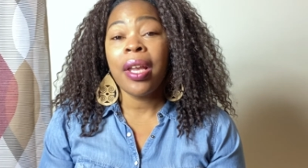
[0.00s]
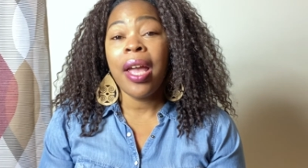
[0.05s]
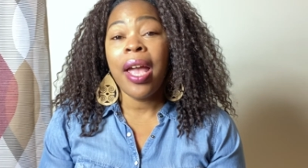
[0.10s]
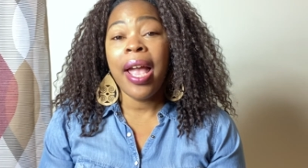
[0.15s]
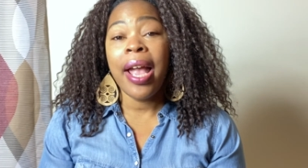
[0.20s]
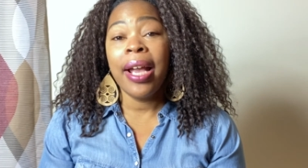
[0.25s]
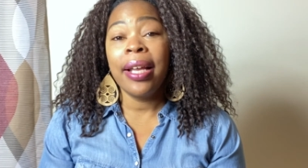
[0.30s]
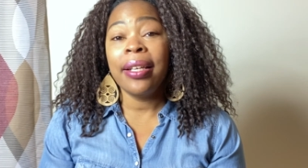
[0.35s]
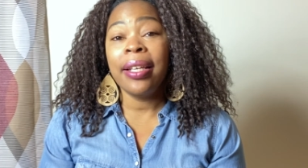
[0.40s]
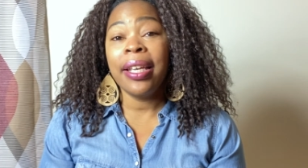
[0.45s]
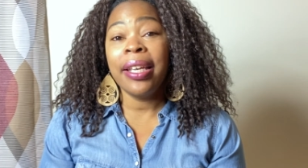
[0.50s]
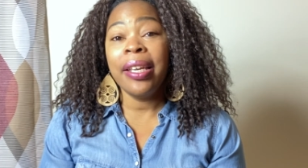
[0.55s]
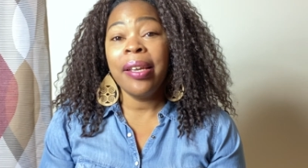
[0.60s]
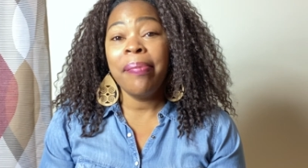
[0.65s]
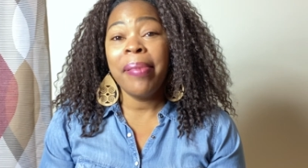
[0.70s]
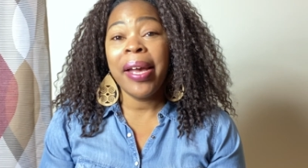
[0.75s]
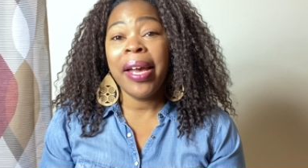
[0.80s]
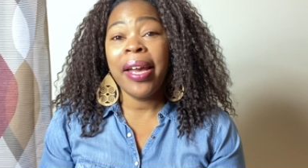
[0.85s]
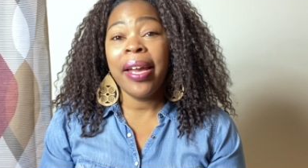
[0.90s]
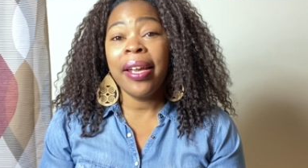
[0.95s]
and
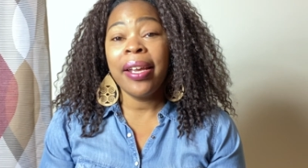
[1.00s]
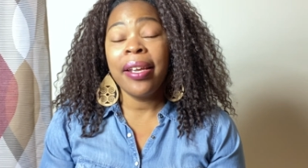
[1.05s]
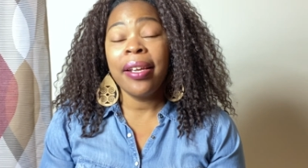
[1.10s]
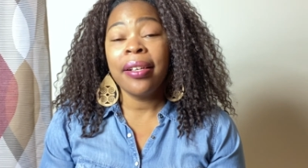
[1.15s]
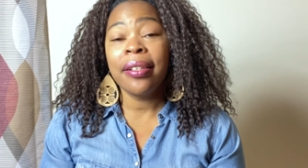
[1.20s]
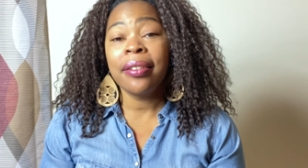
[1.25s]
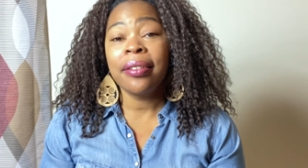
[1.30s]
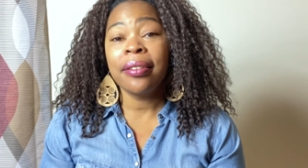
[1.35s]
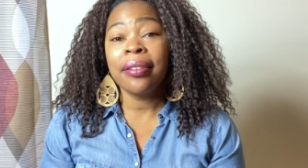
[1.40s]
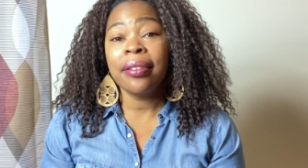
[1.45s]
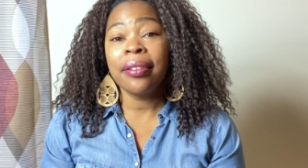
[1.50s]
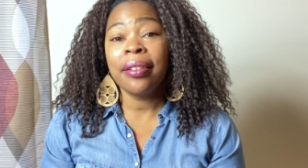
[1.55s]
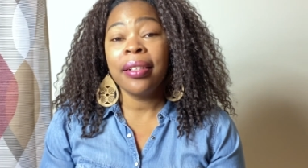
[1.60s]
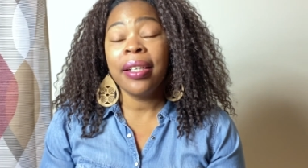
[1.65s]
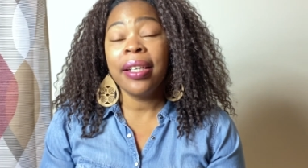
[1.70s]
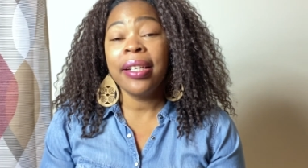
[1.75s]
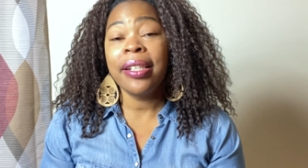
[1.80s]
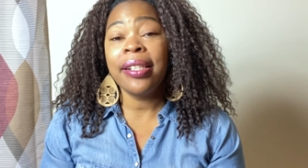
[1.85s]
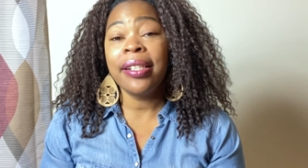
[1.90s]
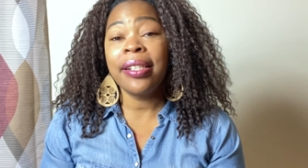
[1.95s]
eBay
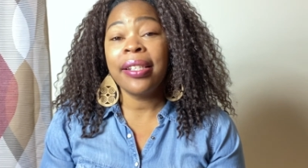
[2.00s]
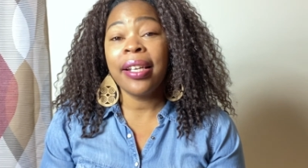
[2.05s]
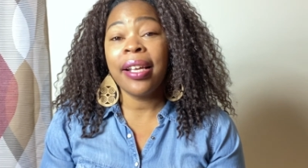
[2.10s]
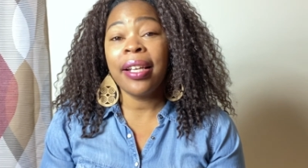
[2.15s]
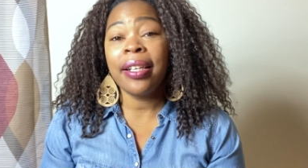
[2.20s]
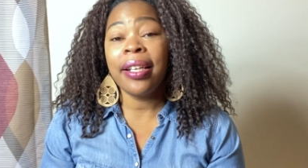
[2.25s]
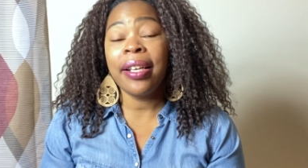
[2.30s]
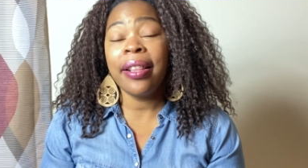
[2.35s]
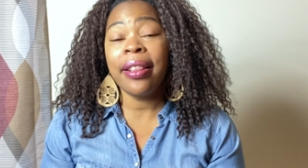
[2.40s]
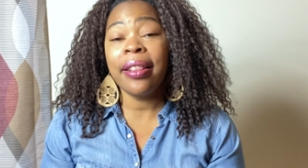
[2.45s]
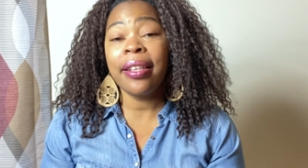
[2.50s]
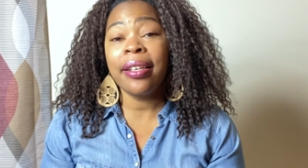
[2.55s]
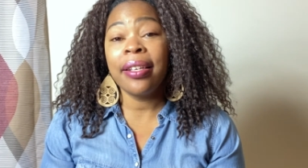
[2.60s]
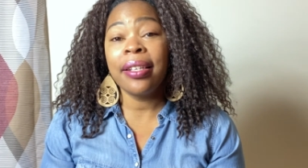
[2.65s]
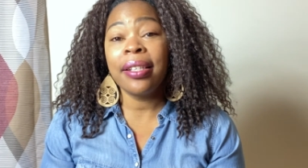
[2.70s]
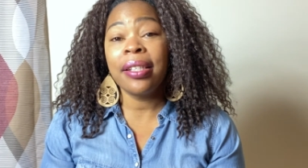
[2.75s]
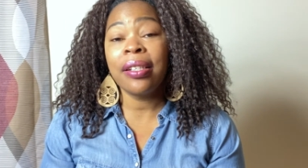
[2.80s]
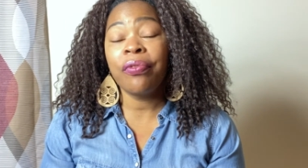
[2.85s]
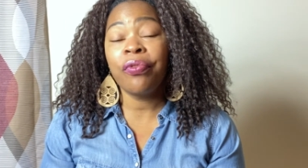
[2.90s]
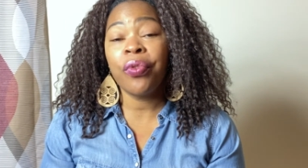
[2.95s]
is selling
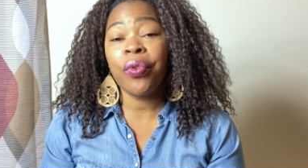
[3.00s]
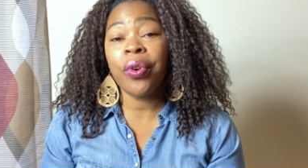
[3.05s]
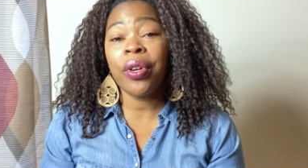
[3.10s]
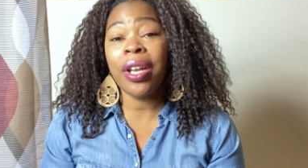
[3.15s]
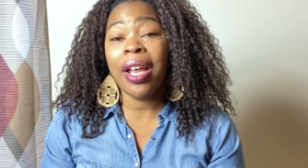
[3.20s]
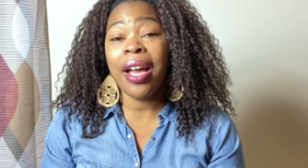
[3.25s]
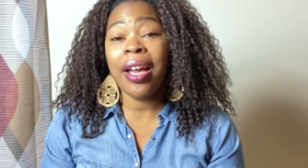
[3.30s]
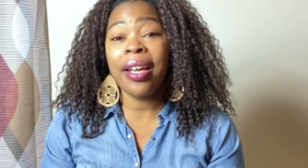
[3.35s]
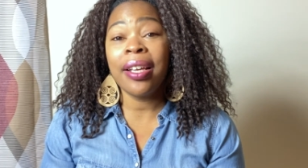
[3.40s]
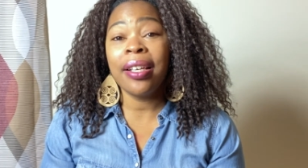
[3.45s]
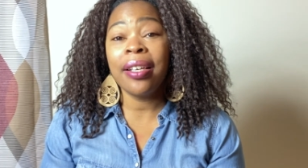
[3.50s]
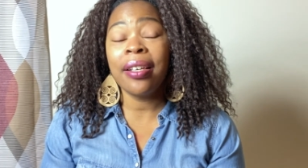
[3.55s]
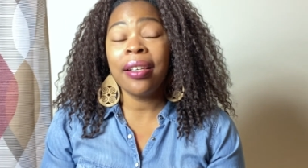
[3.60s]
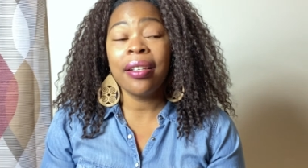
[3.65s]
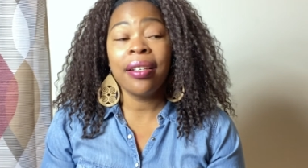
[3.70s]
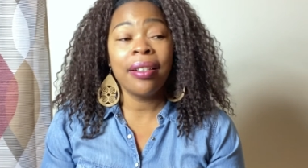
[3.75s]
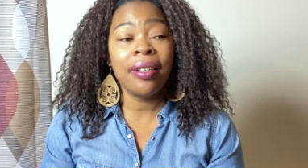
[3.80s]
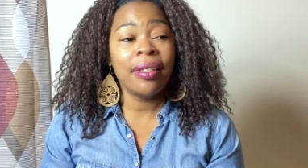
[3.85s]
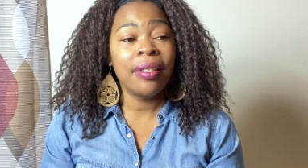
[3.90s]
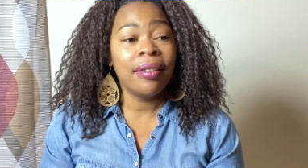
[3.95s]
this for like,
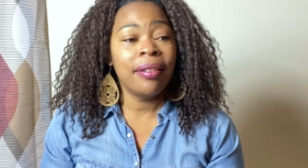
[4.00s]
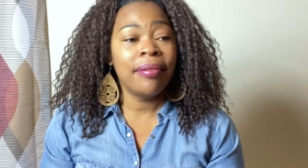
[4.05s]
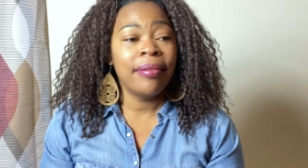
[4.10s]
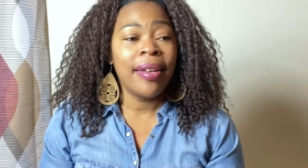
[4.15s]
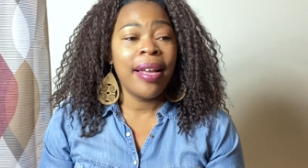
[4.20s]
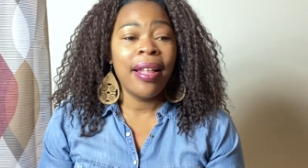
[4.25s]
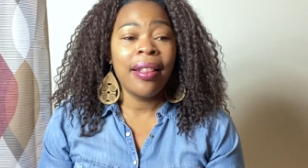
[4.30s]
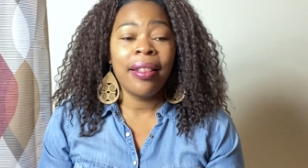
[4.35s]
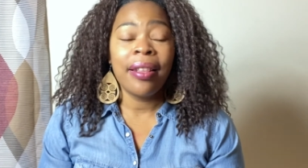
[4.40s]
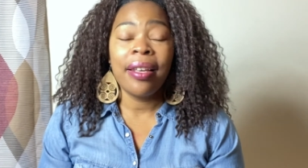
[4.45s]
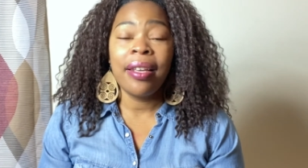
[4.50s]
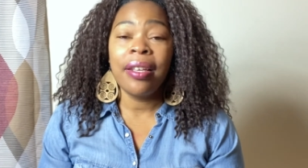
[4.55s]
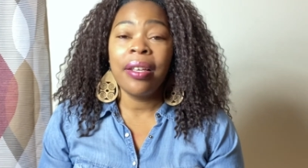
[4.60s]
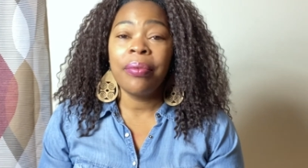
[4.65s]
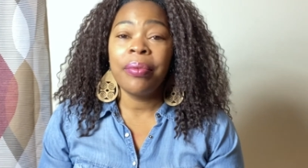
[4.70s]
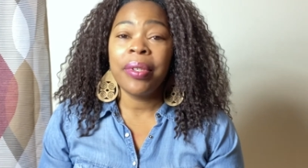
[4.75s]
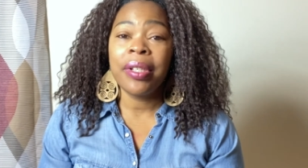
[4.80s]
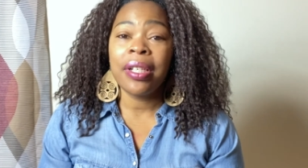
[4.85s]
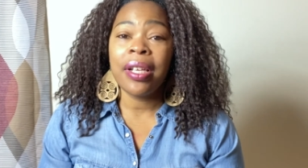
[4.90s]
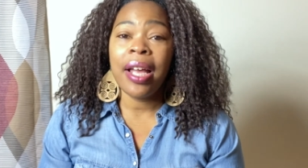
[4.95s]
I think it
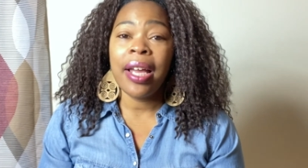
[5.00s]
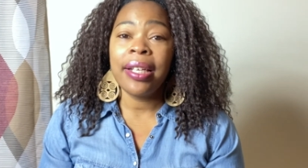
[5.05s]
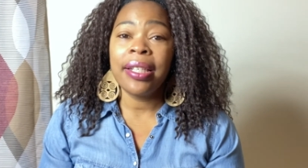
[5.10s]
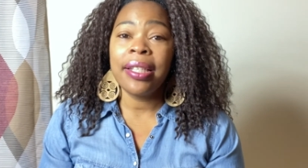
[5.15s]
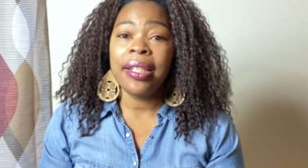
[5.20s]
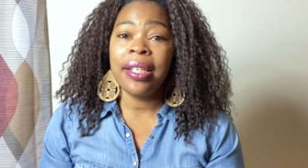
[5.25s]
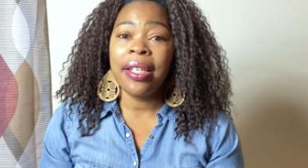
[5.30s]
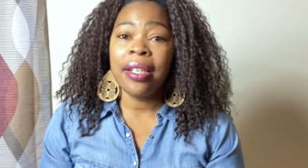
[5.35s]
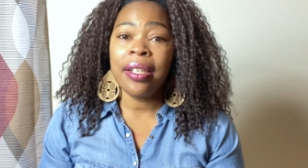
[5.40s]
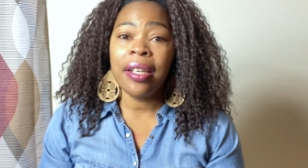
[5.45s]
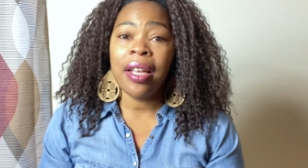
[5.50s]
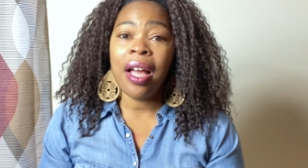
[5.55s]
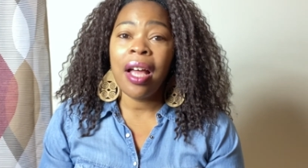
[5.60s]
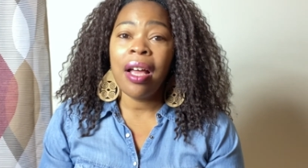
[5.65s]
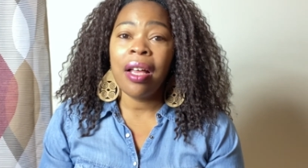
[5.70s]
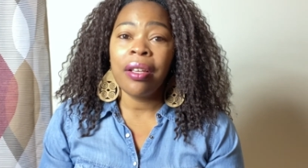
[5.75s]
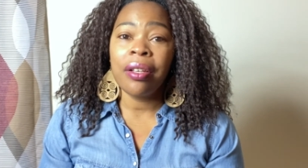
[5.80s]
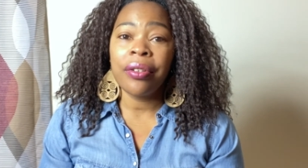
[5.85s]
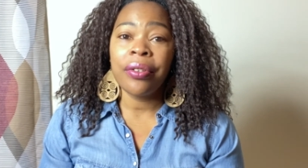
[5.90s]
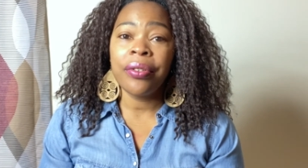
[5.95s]
was like ten
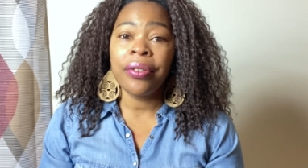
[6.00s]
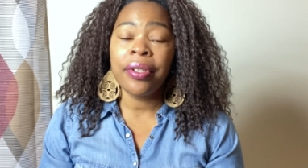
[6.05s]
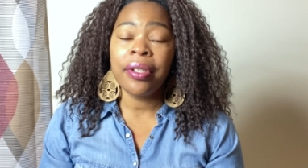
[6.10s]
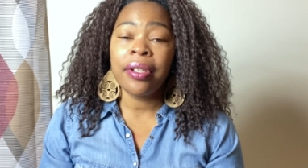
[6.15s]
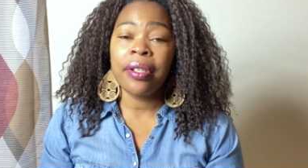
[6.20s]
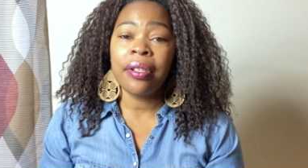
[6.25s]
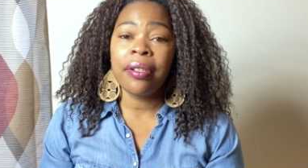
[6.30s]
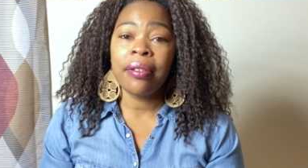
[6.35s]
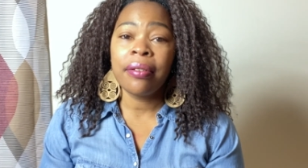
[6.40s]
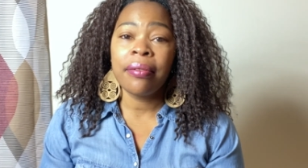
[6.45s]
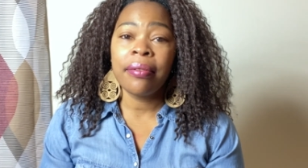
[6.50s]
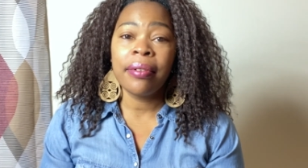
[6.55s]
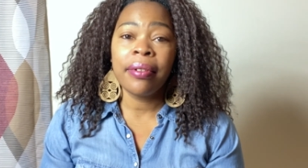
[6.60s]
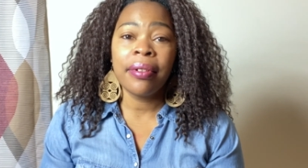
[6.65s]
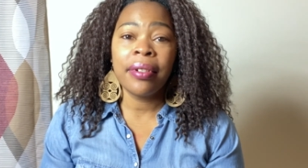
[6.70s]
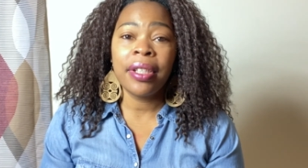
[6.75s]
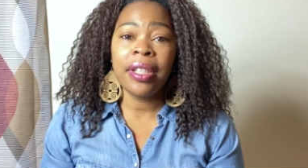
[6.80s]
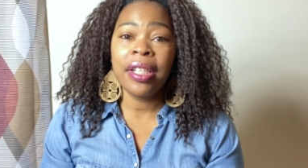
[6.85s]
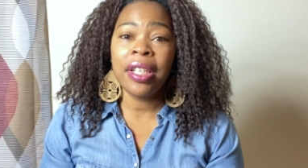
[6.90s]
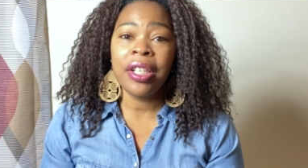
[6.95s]
dollars,
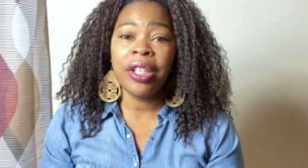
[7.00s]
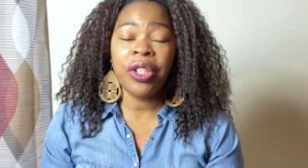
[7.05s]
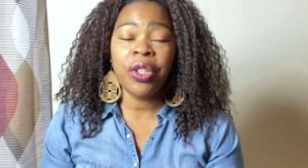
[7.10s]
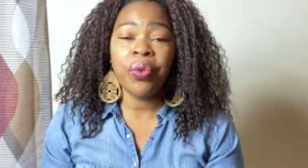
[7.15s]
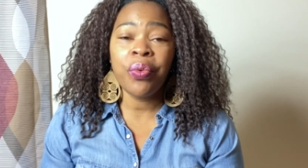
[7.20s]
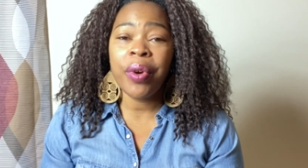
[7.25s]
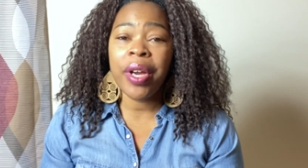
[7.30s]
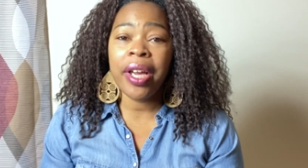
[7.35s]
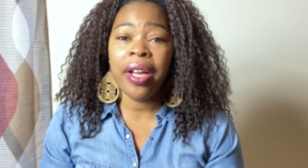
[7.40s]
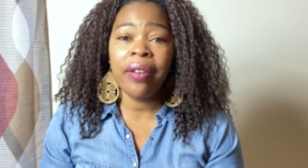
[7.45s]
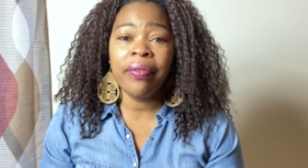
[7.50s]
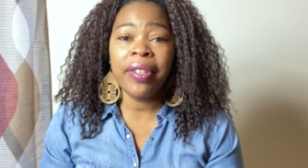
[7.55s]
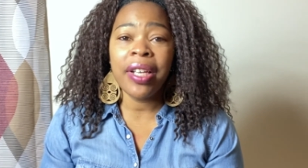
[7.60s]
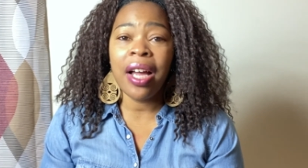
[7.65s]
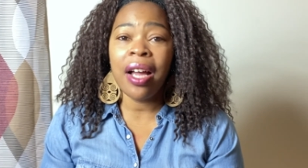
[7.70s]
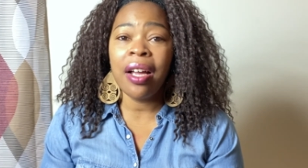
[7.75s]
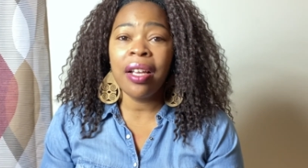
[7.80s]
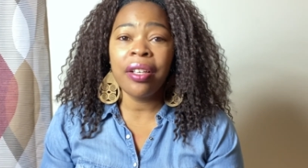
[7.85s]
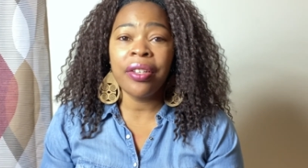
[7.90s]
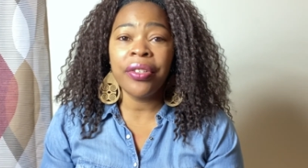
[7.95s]
ten or twelve
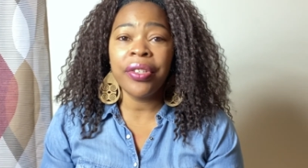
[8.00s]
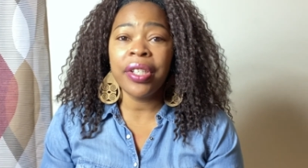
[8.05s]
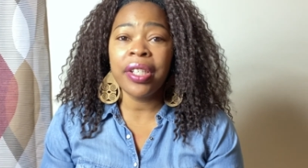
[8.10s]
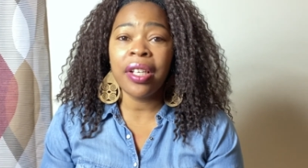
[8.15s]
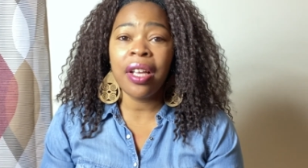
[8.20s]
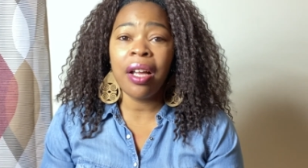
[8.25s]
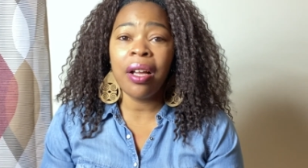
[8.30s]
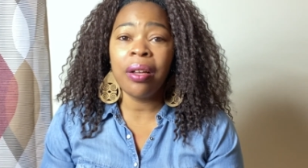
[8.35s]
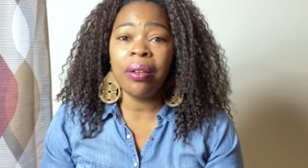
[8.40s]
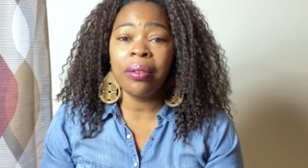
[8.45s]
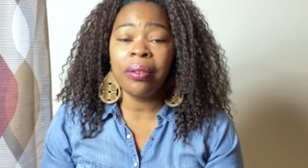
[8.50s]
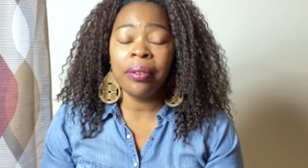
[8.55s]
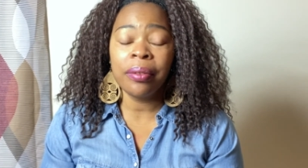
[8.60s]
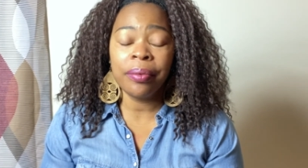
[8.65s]
dollars, so.